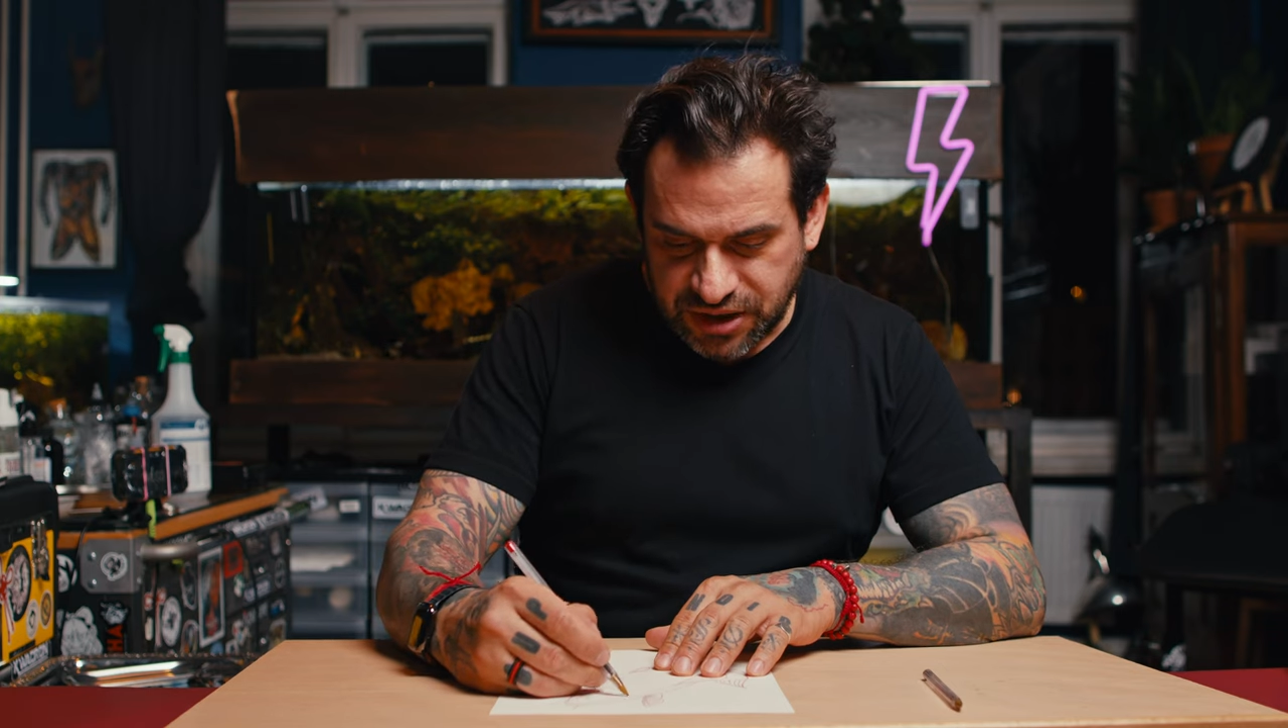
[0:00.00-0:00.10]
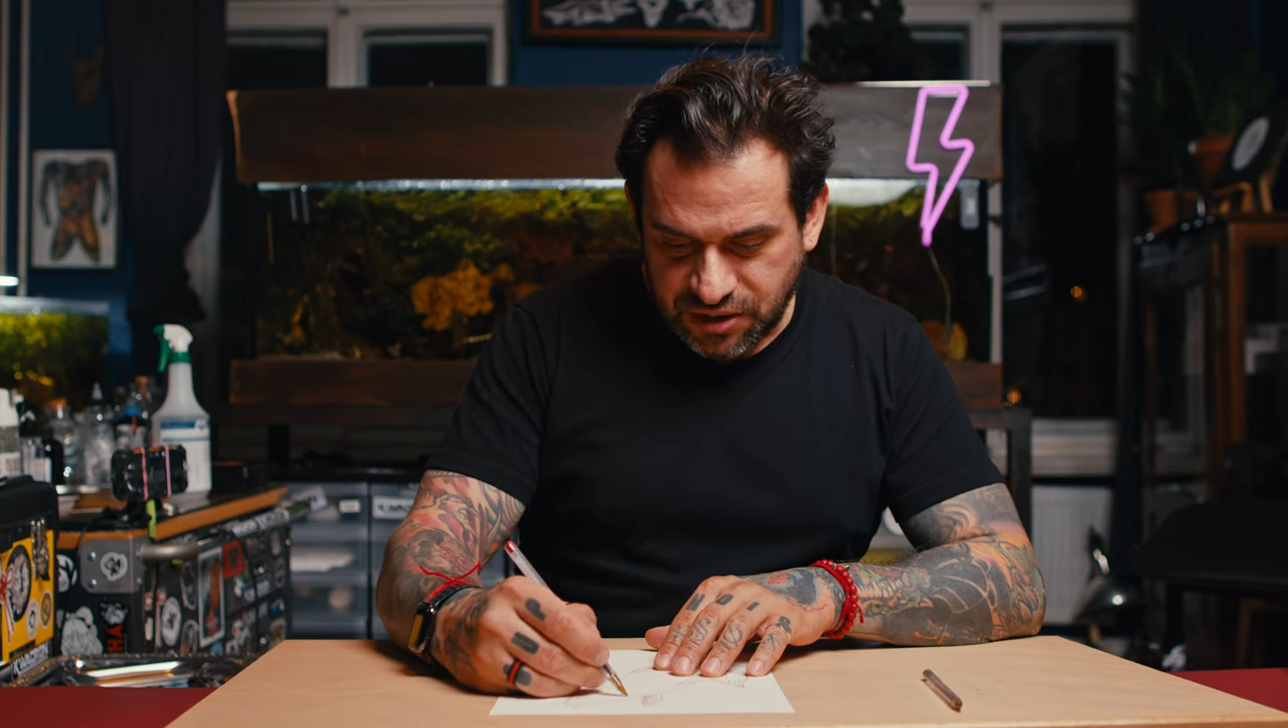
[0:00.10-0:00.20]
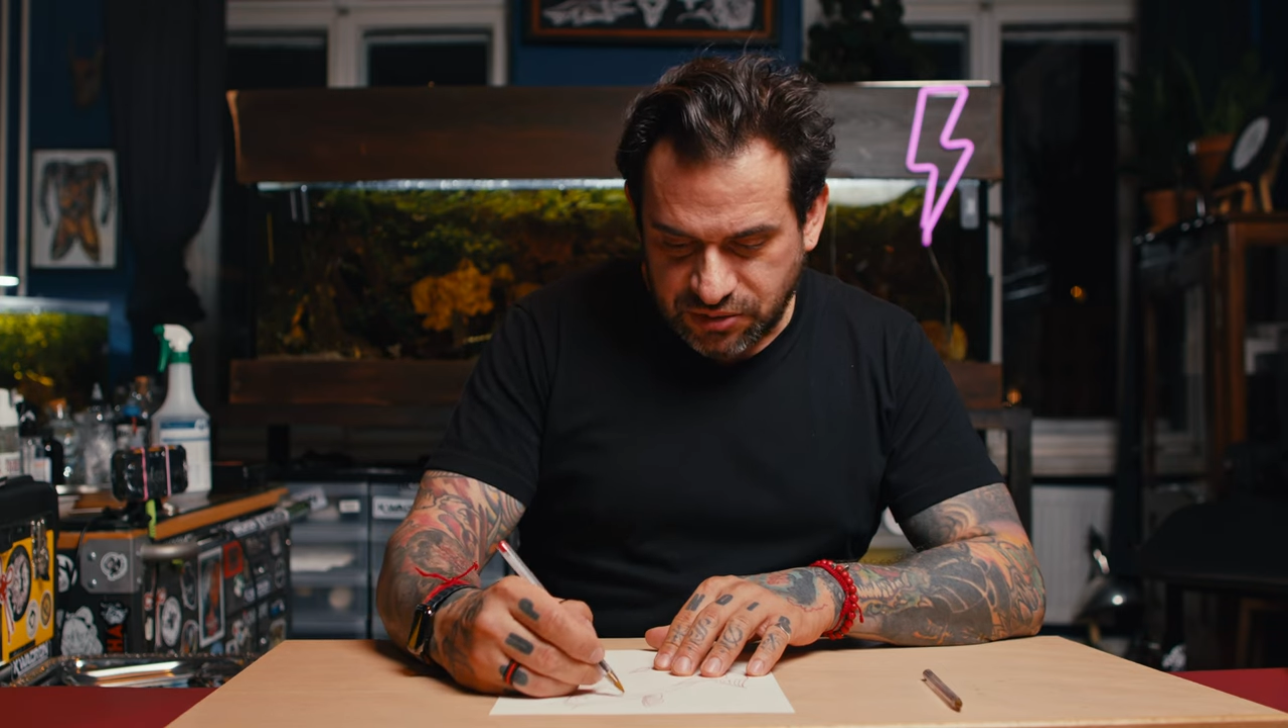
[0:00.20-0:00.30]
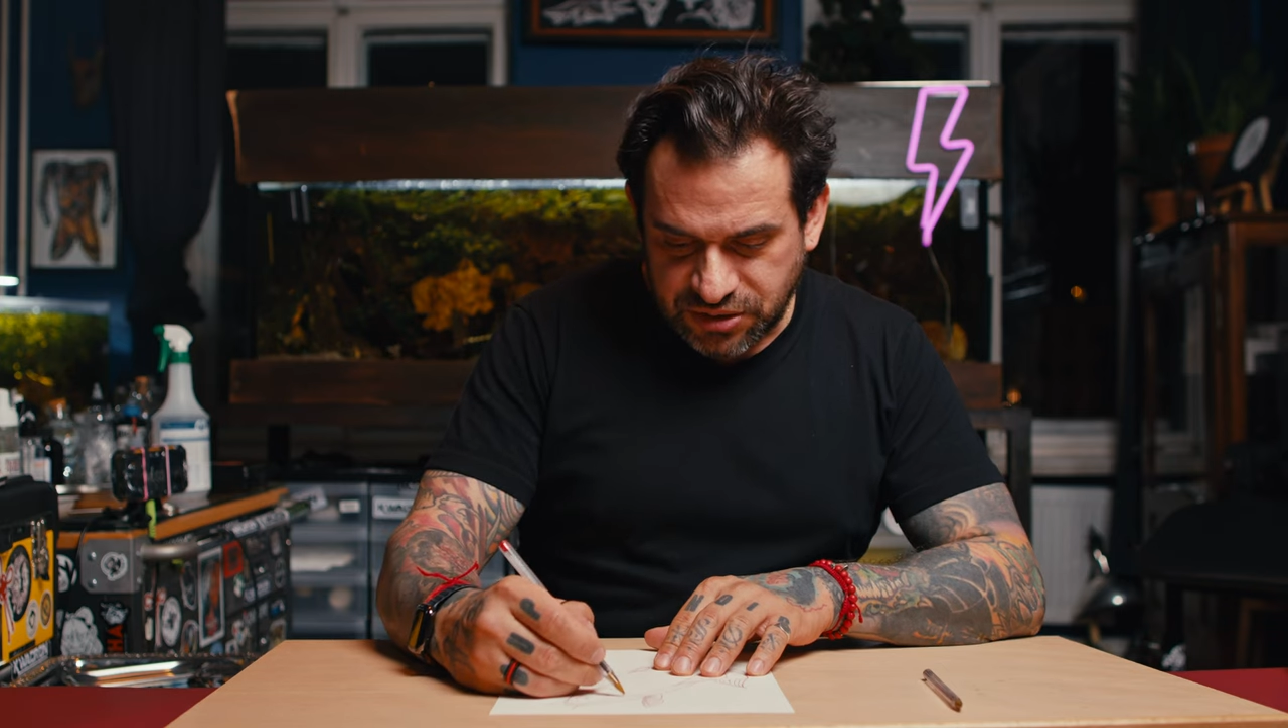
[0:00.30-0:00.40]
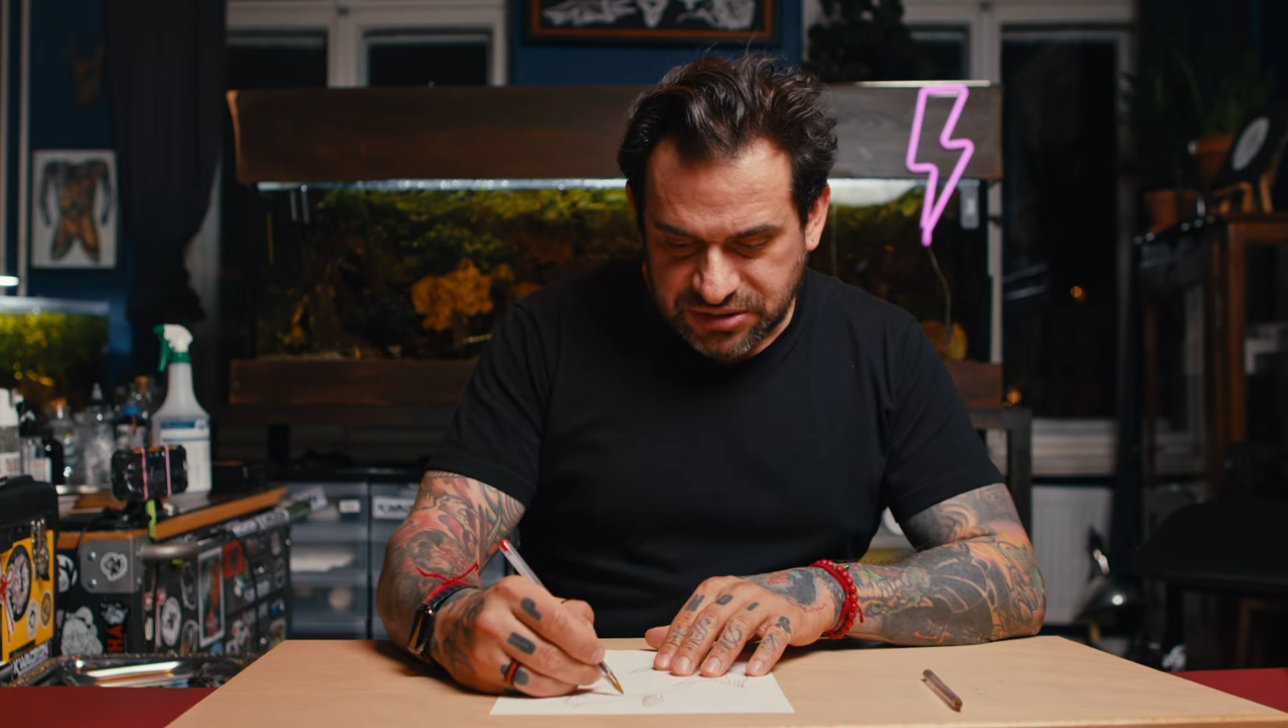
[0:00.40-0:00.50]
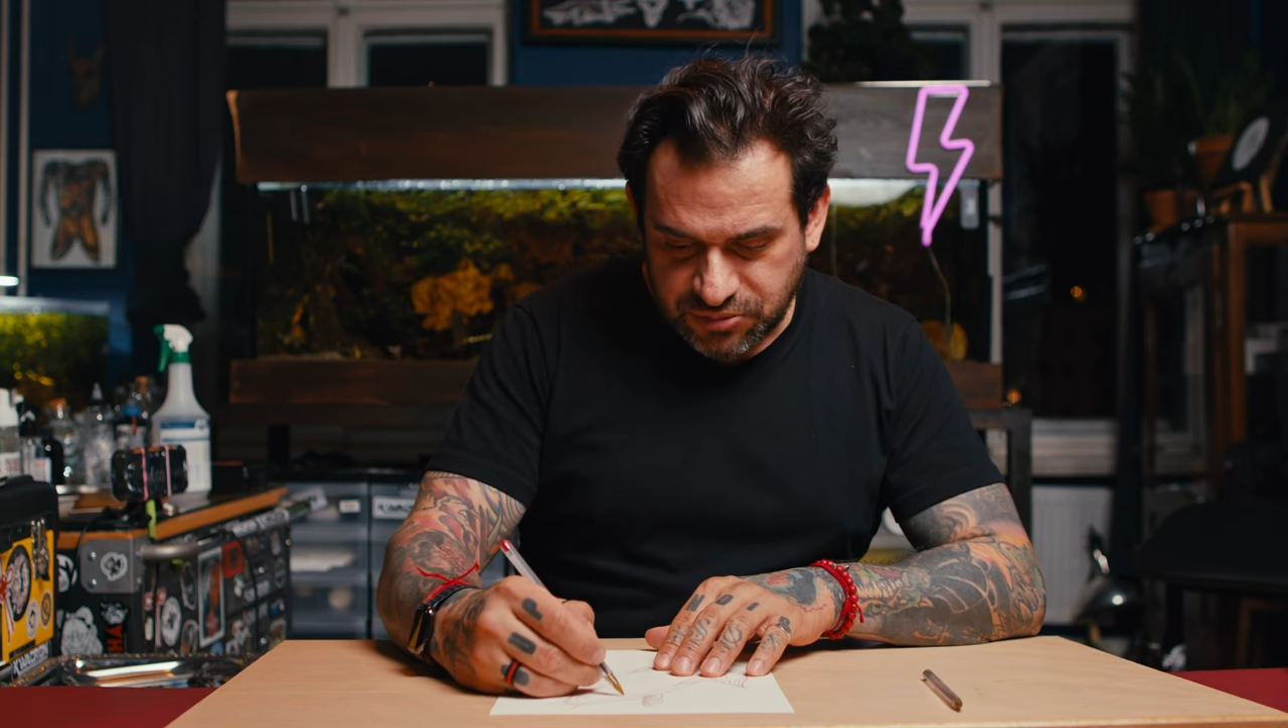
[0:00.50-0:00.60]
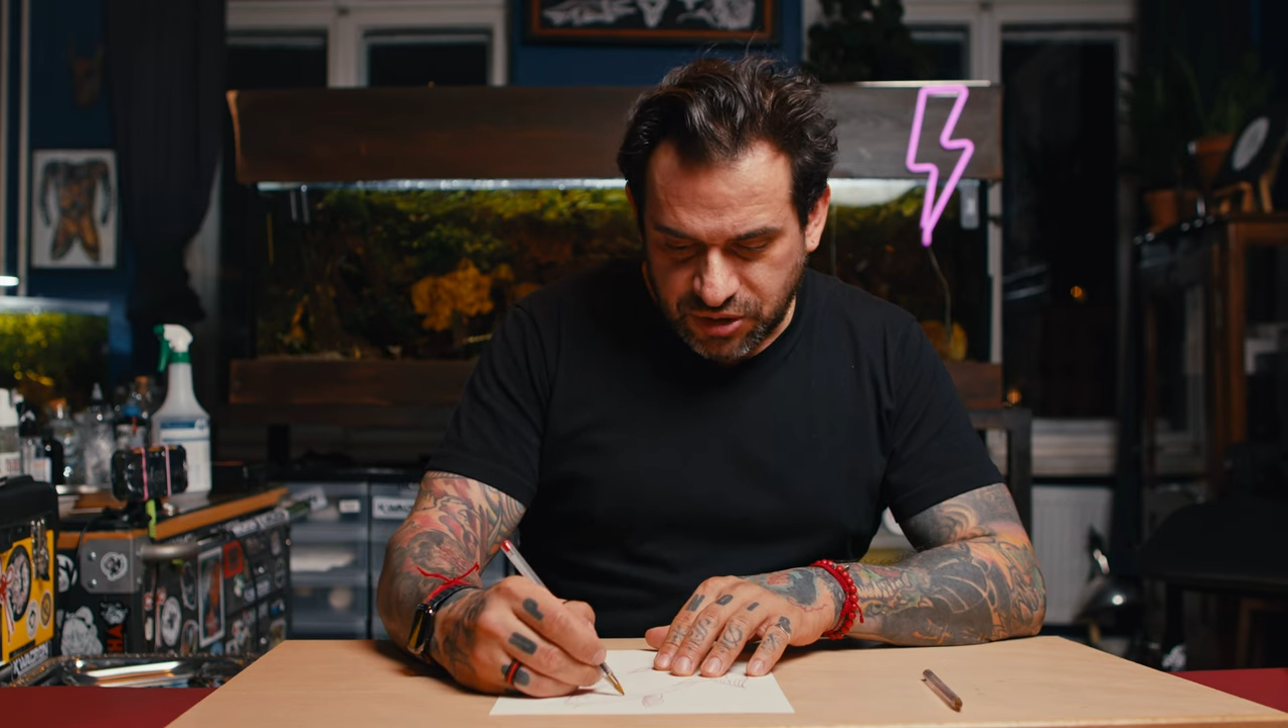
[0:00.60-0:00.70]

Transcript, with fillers: get always